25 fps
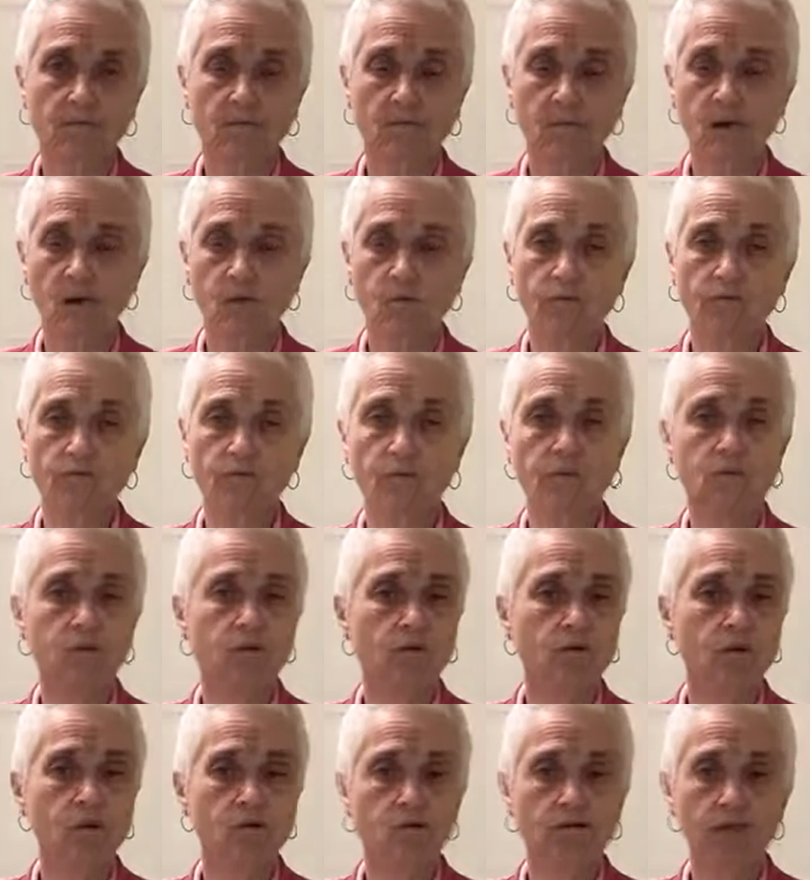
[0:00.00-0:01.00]
No
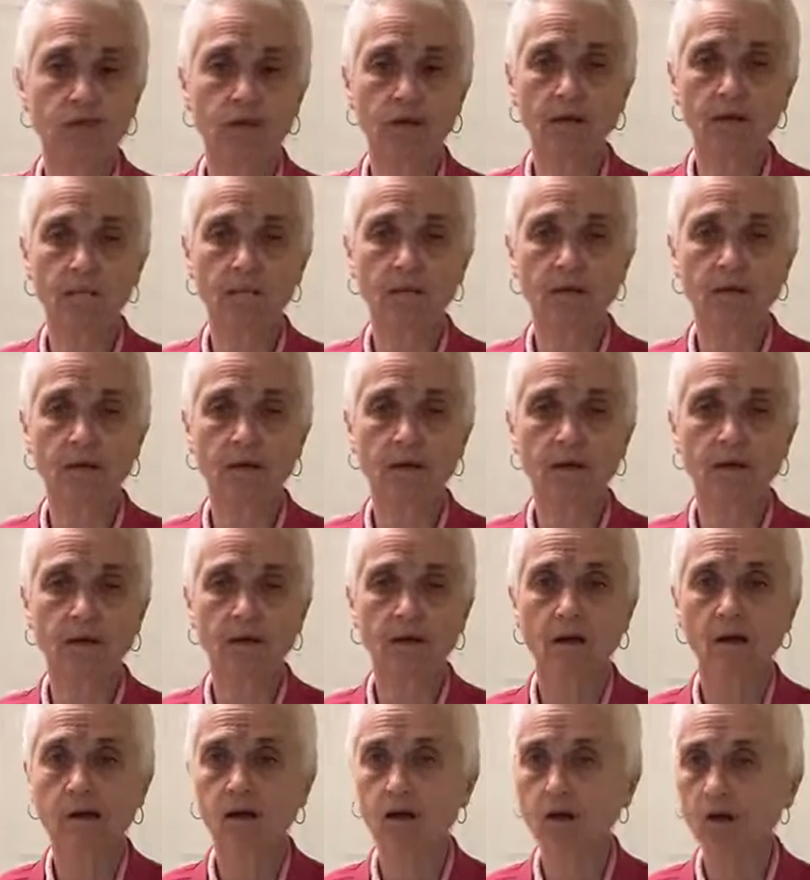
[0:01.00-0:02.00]
food, no sleeping,
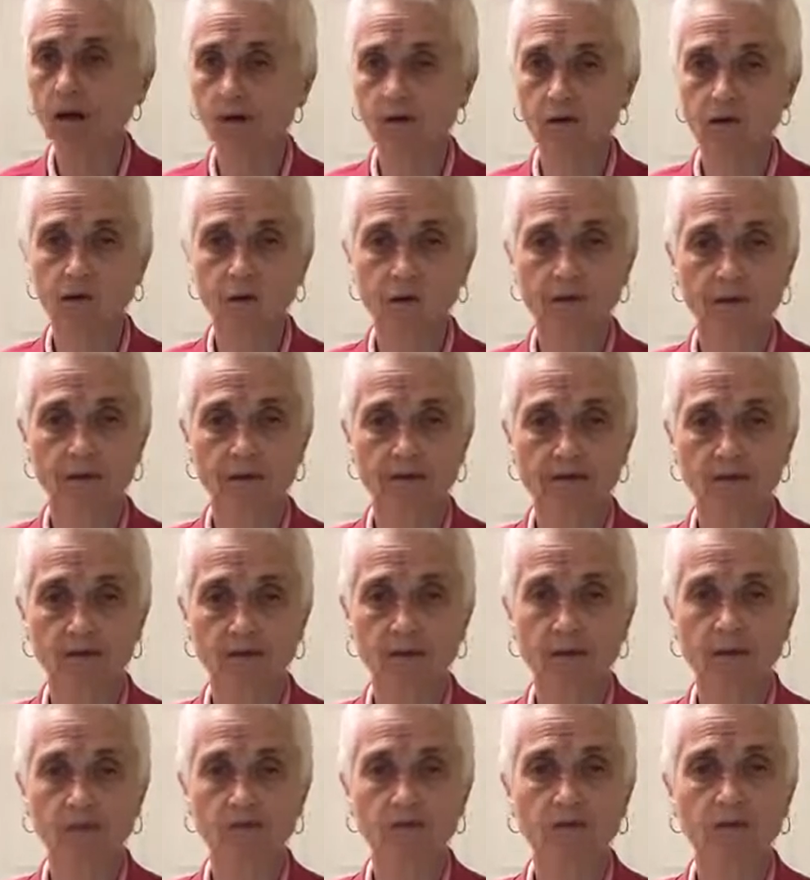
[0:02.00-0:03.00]
not doing
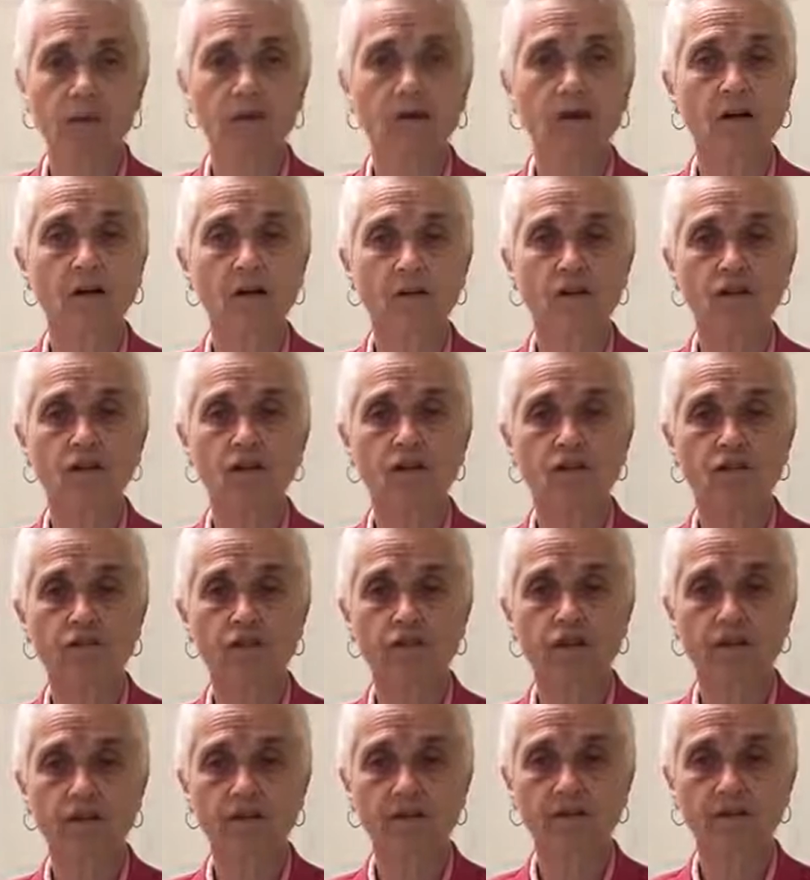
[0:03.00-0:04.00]
anything else, just
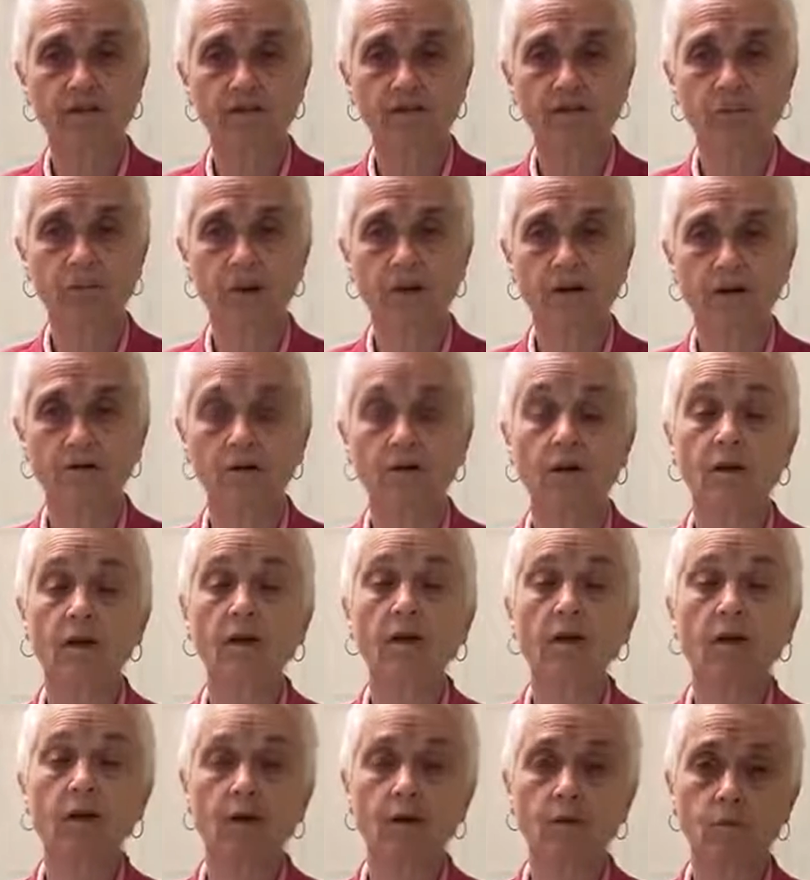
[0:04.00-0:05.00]
chanting the mantra.
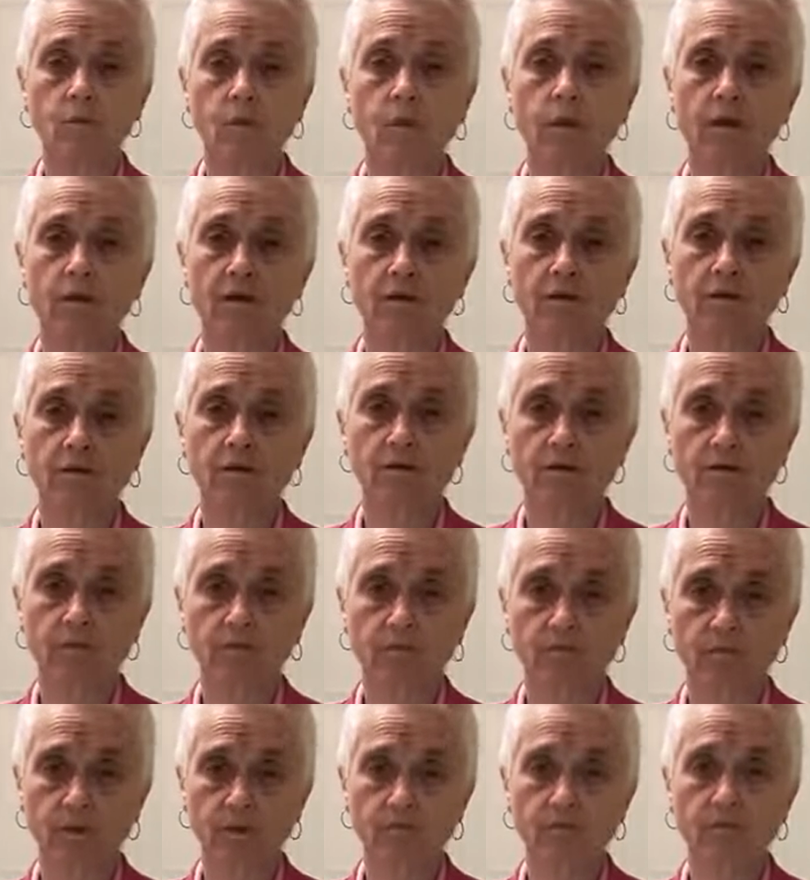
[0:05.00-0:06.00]
He wanted to
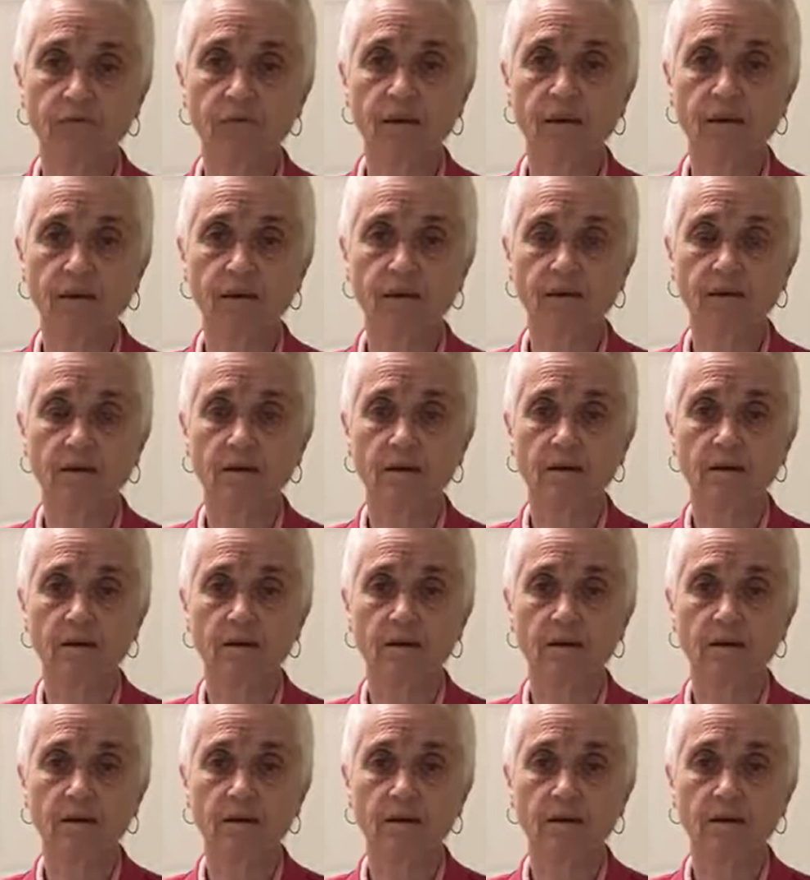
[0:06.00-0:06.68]
perfect